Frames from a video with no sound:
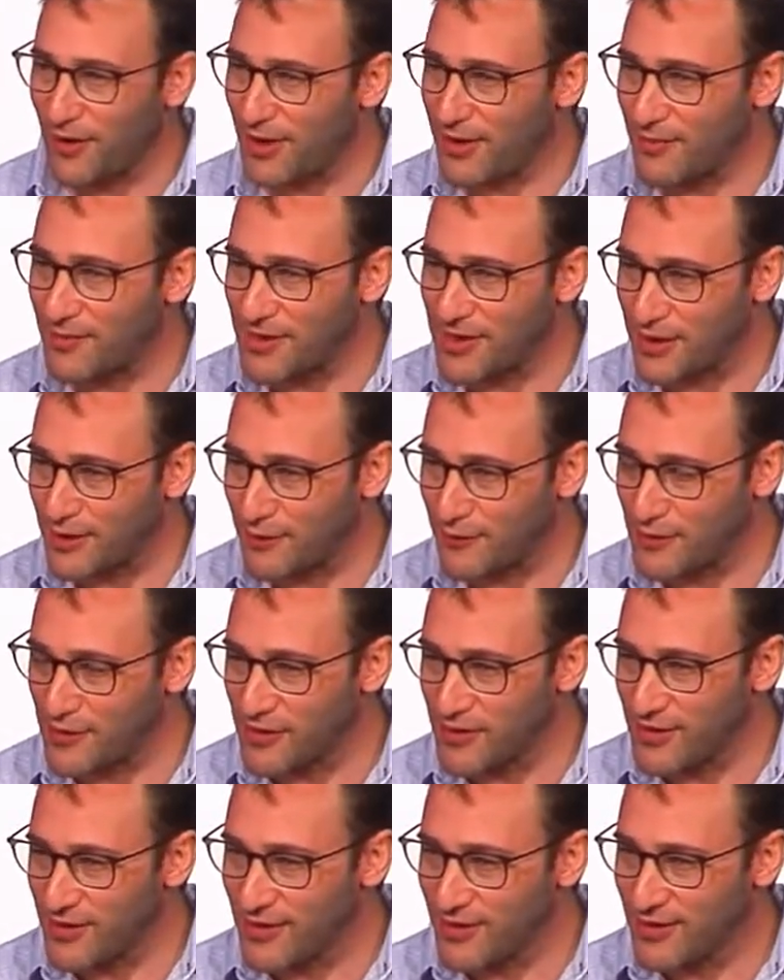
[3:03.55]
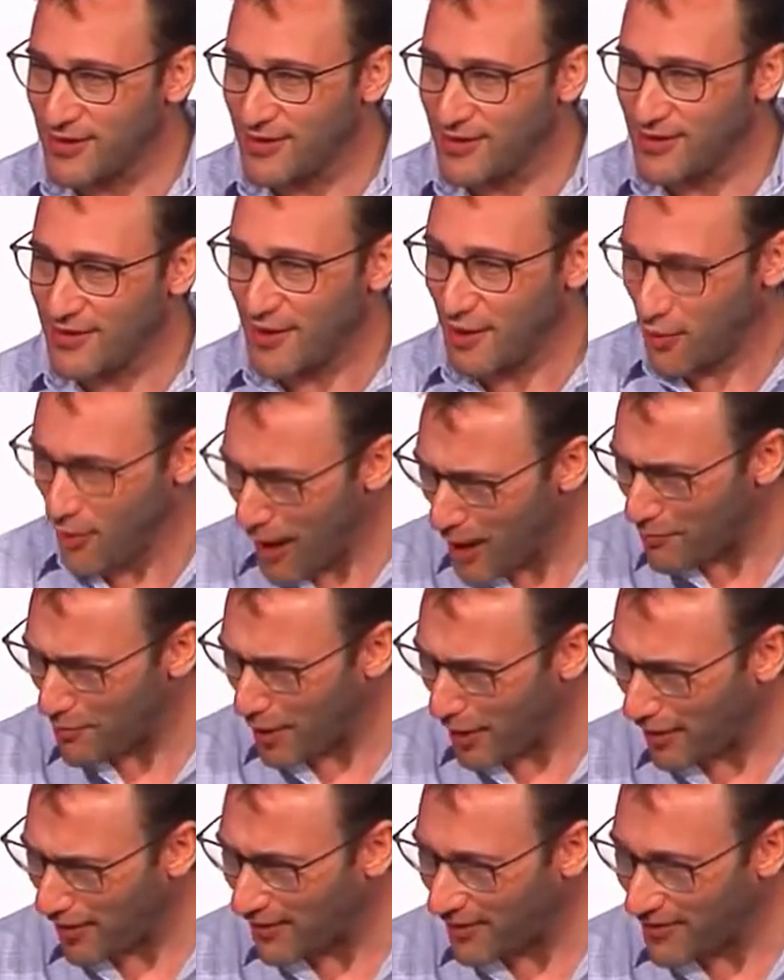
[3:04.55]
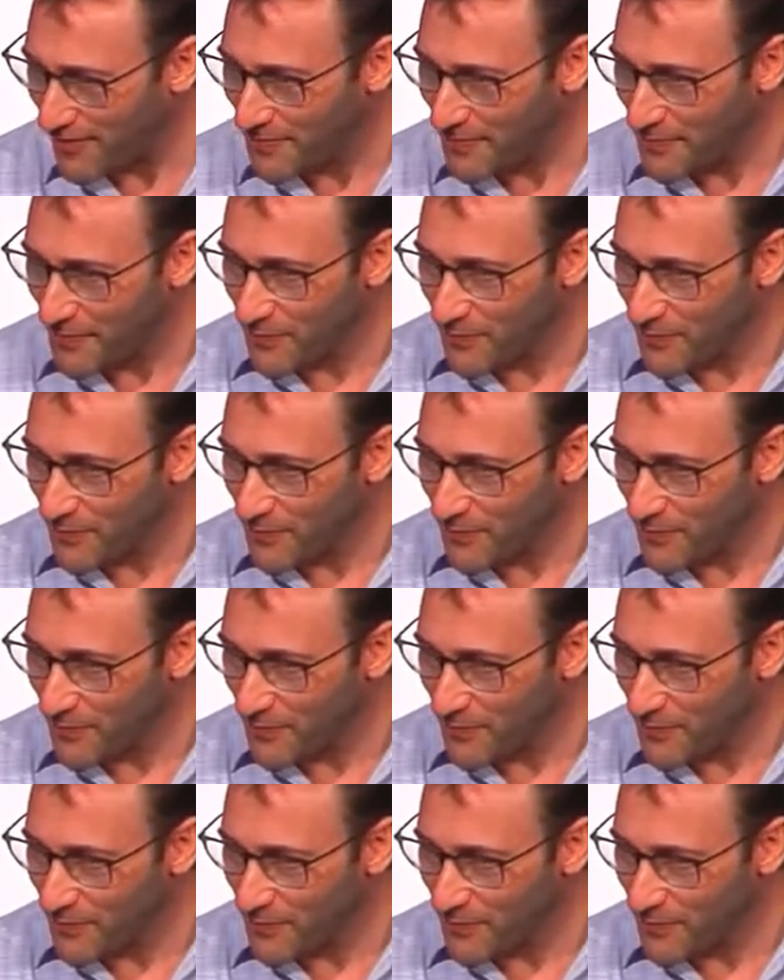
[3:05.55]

find themselves in quagmire.